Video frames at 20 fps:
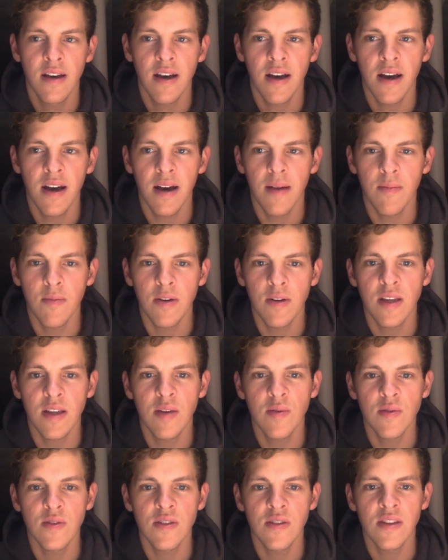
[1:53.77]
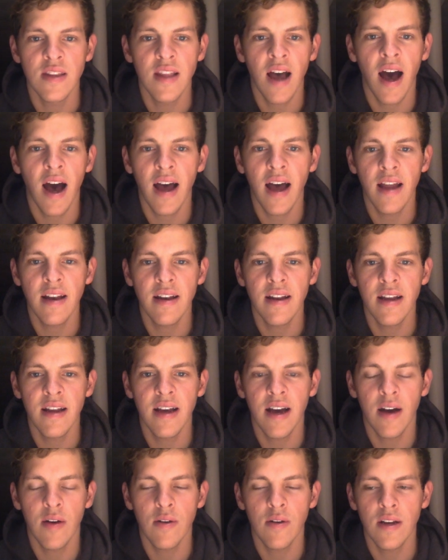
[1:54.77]
when he was not
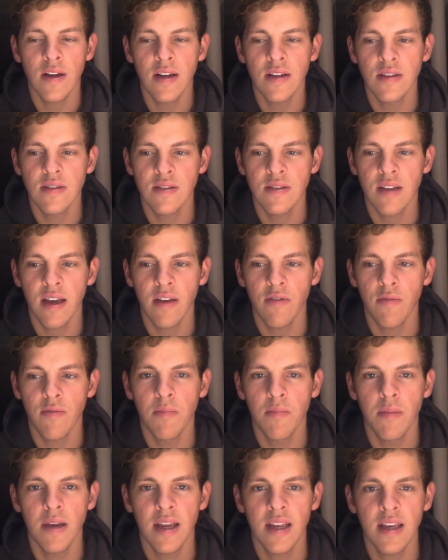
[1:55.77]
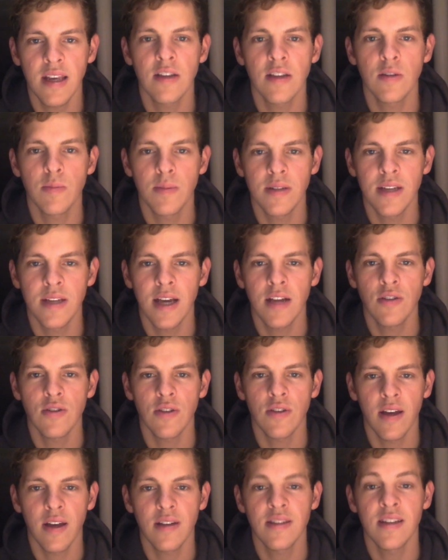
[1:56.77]
out in his life meeting his
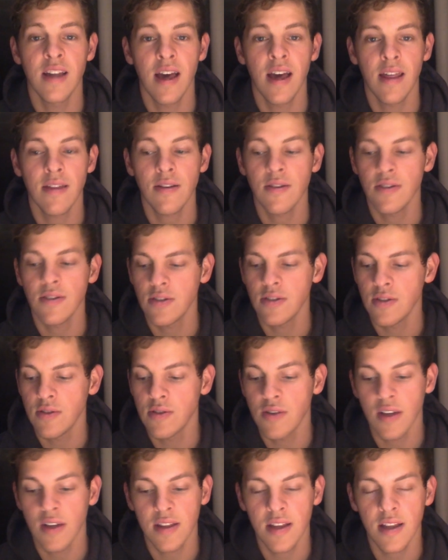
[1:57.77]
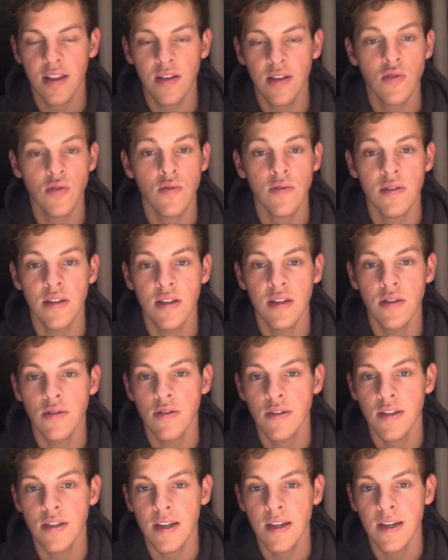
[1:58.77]
potential, that's an ethical issue. So I thought that was really
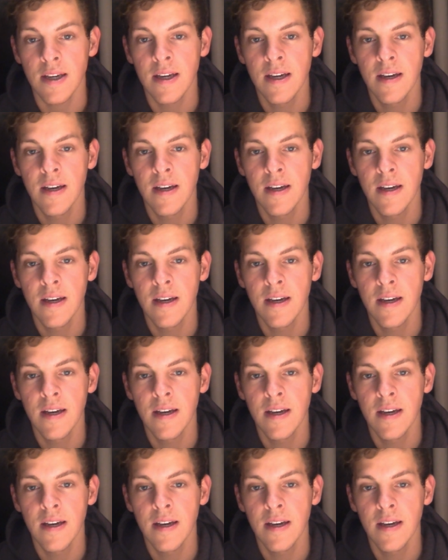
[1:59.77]
interesting